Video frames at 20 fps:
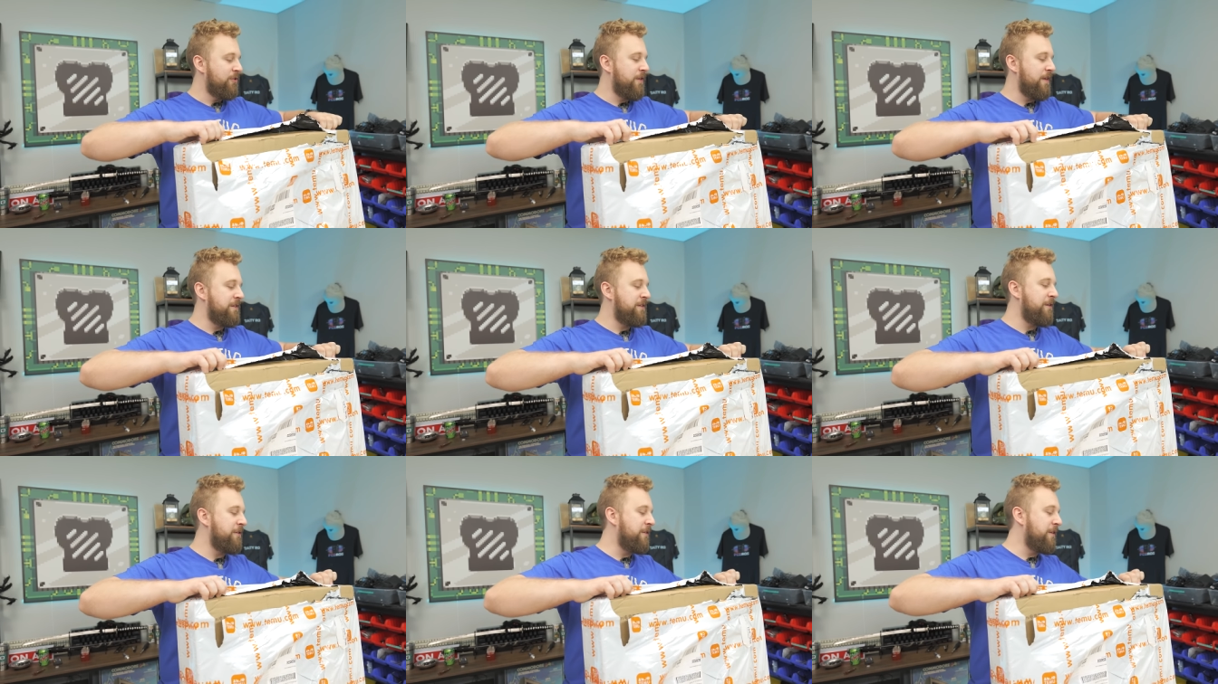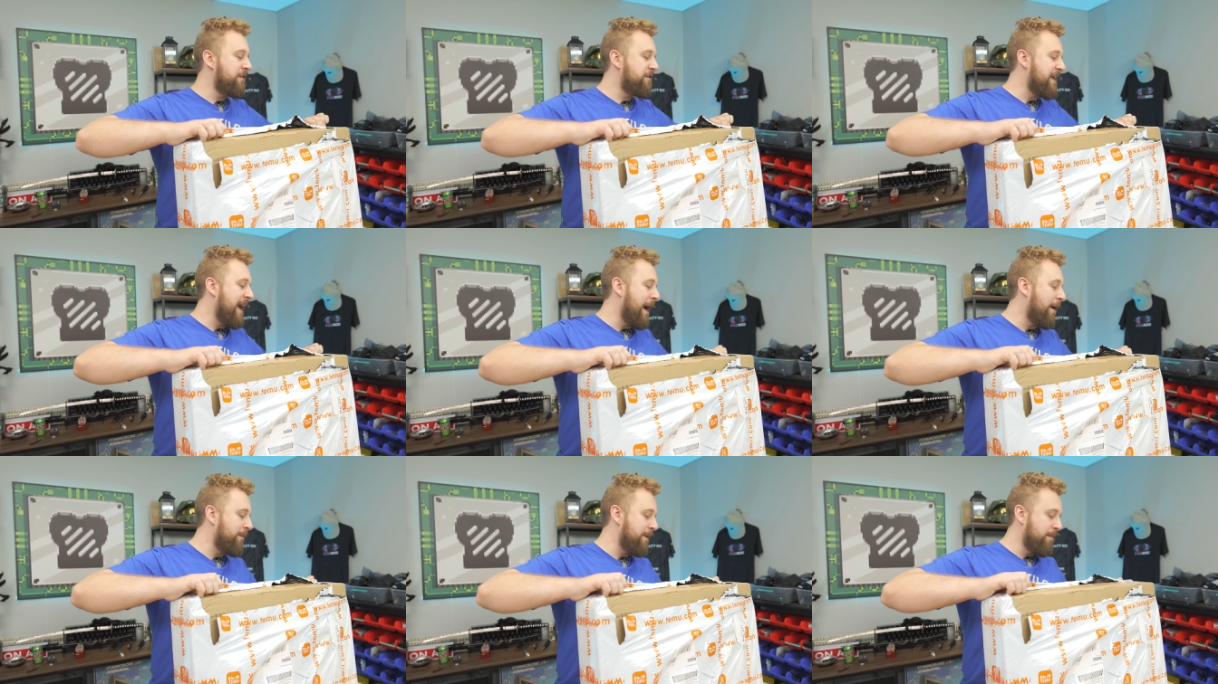so this is the
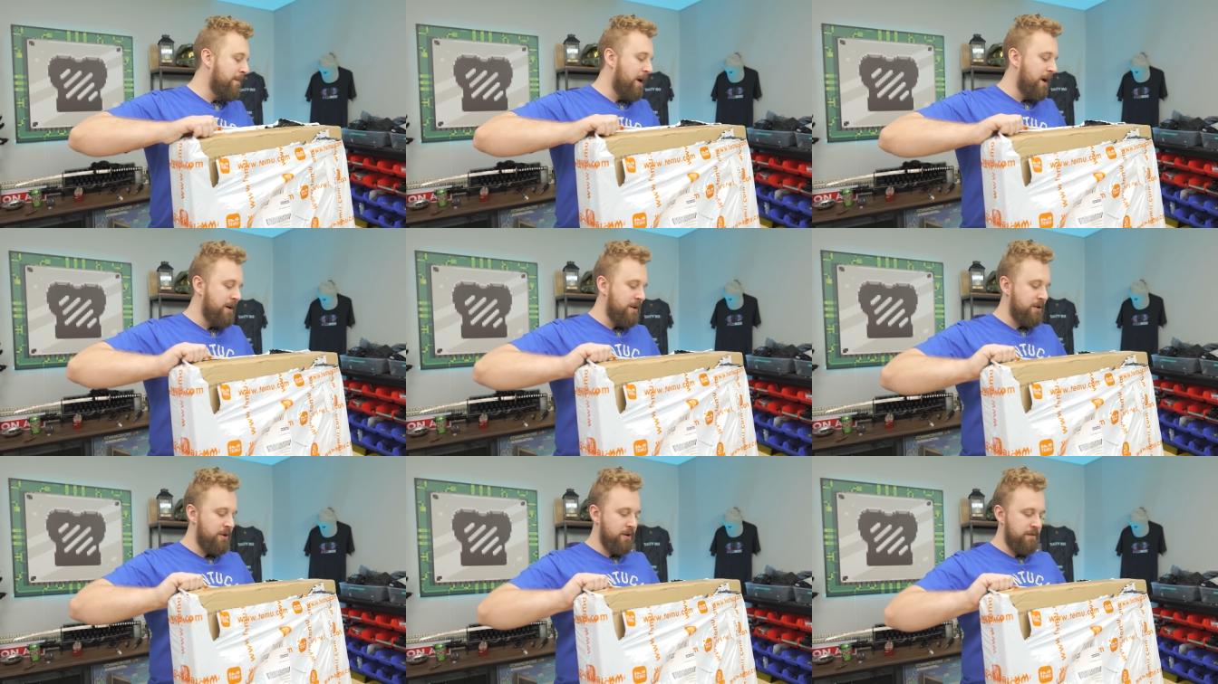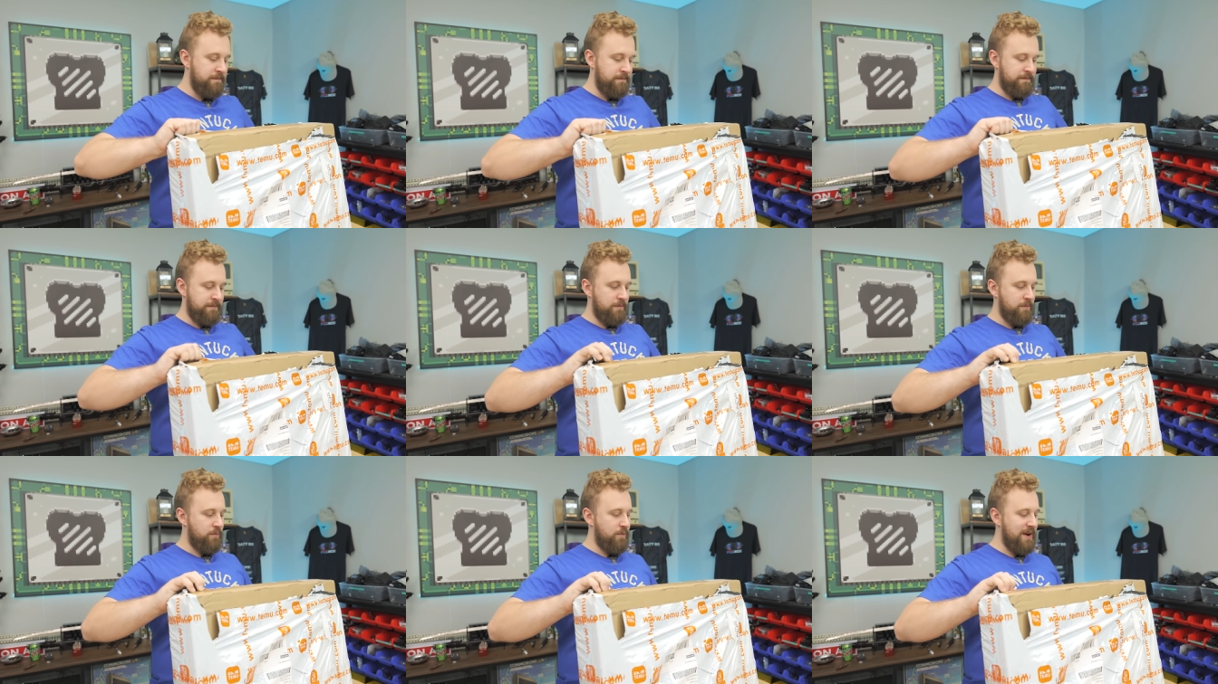Xiaomi monitor,
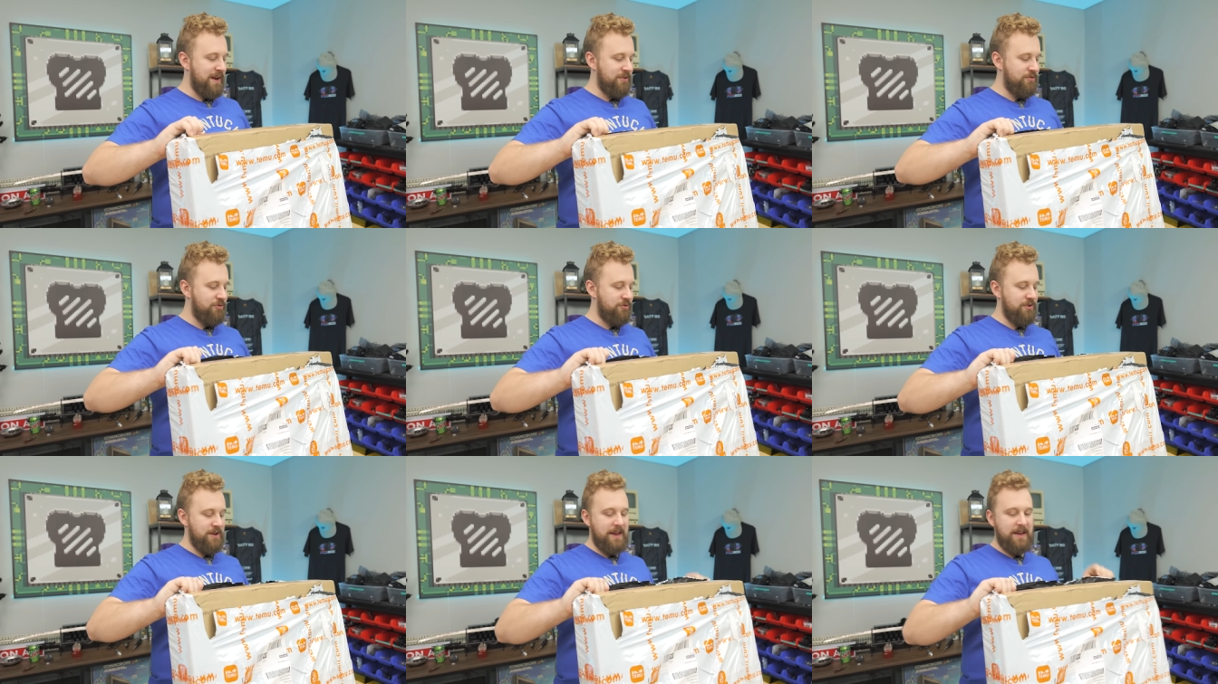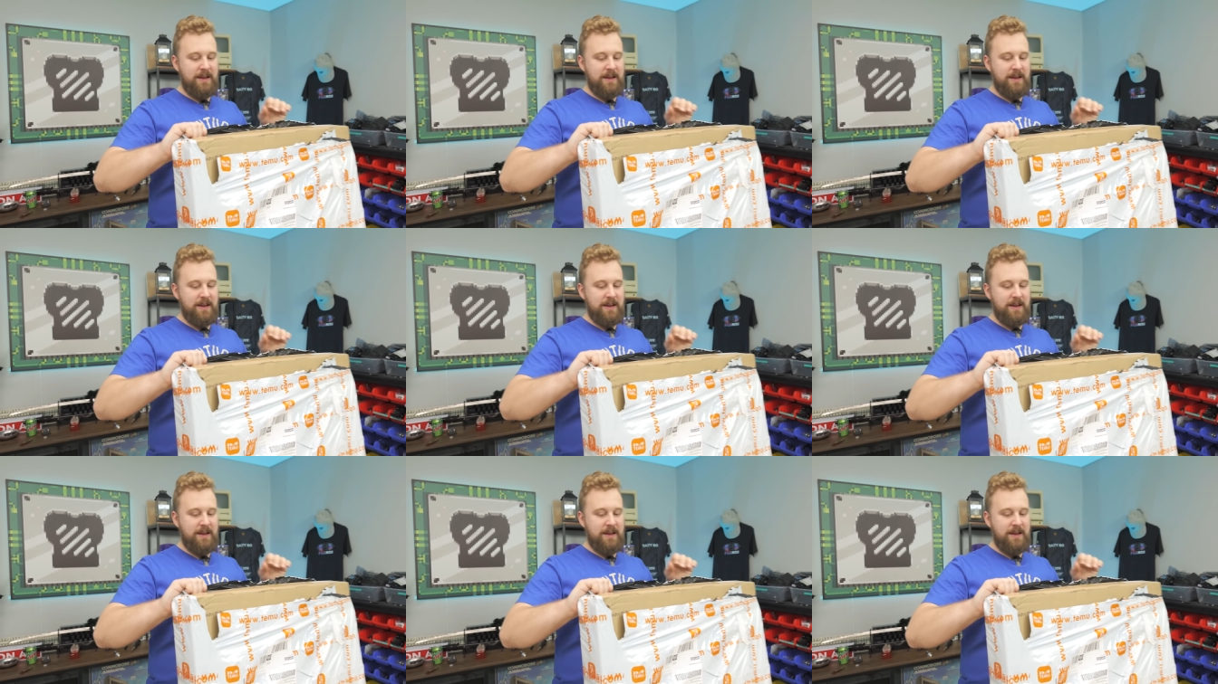which